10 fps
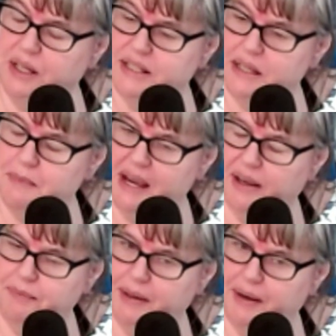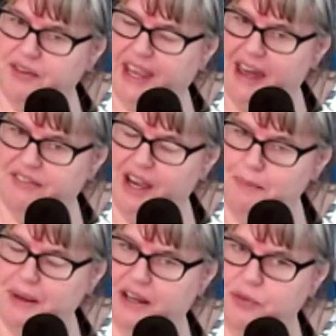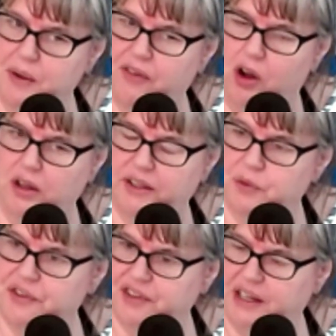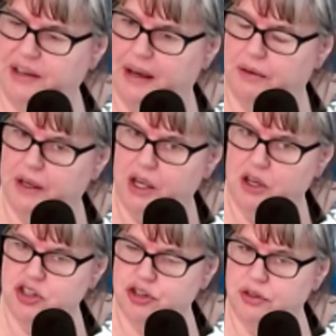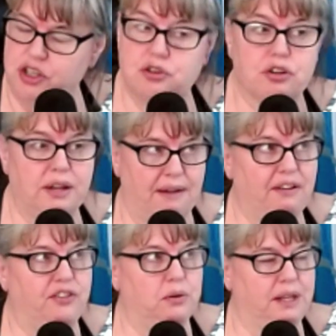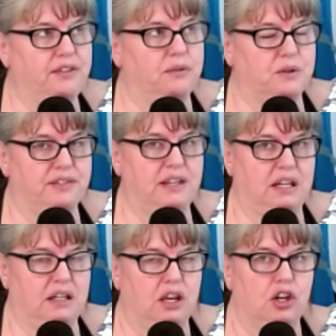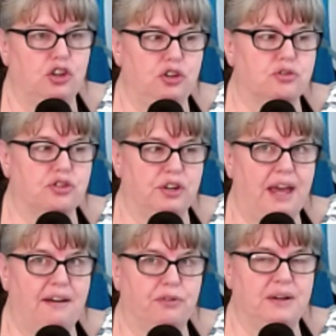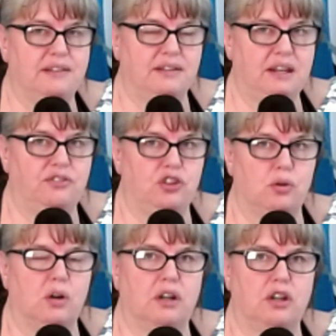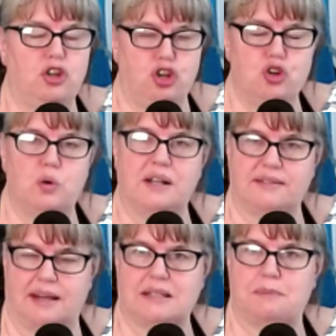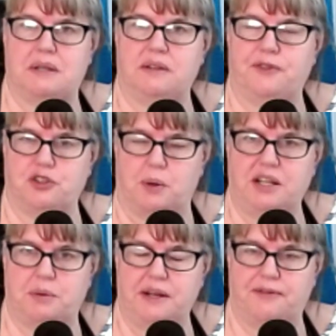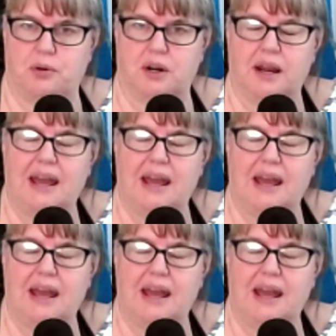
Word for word: need to make a bit of a caveat because we've all in Racine now. Should you should have, if you live in Racine, you should have received your new assessment for 2024.